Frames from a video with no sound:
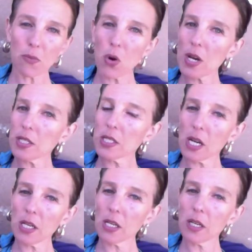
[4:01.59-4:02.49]
The more I
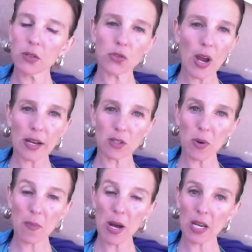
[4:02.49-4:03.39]
studied and tracked
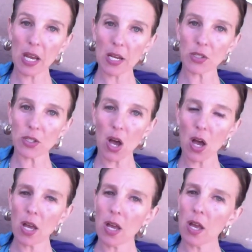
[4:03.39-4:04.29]
my body, I saw
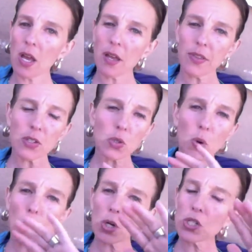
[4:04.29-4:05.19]
this
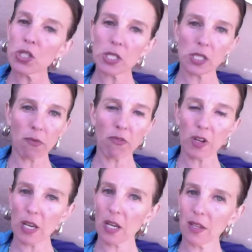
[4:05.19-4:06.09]
gorgeous
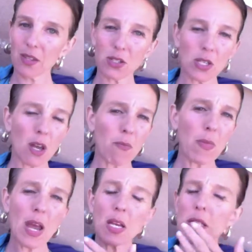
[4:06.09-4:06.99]
symphony, this
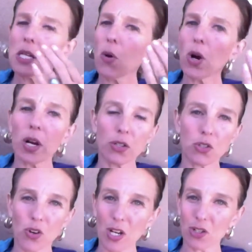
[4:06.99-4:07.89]
amazing
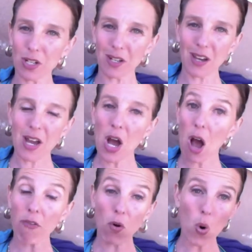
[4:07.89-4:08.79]
orchestration
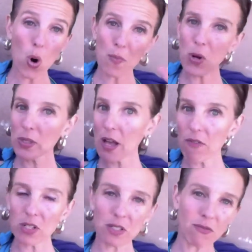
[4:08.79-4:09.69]
of hormone
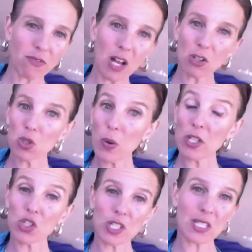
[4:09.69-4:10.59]
levels and
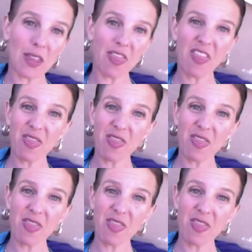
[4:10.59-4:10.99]
fluctuations and